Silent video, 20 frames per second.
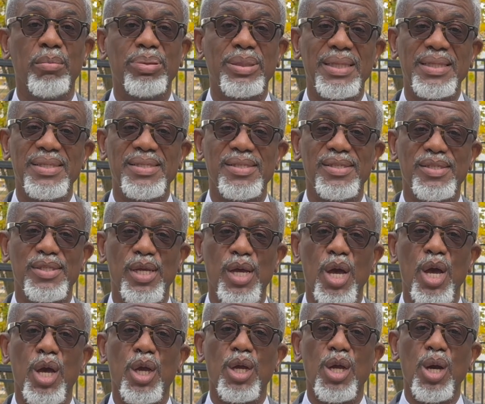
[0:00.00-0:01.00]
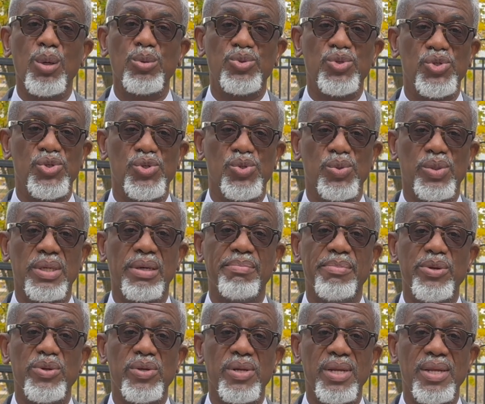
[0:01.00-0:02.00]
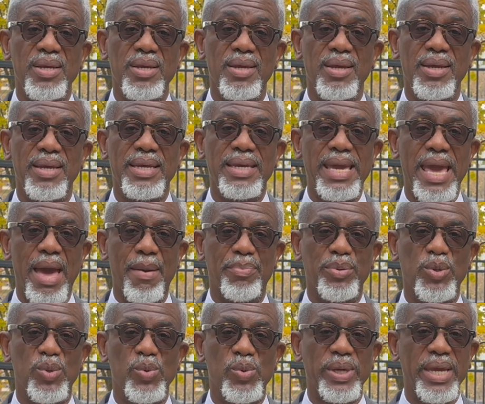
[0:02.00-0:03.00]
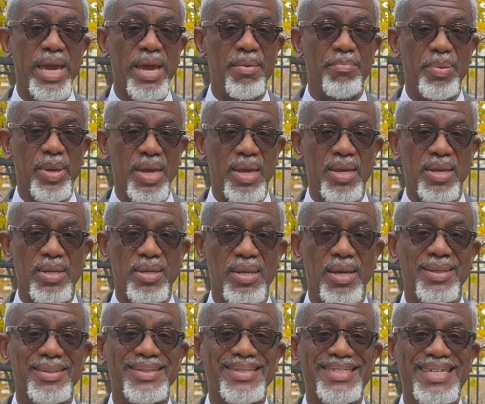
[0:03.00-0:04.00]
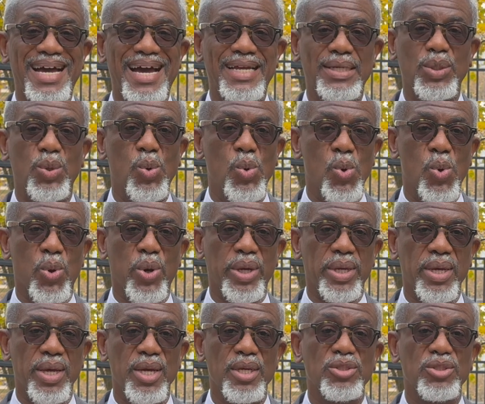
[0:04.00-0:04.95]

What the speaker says: Please go to communitycapitalcampaign.org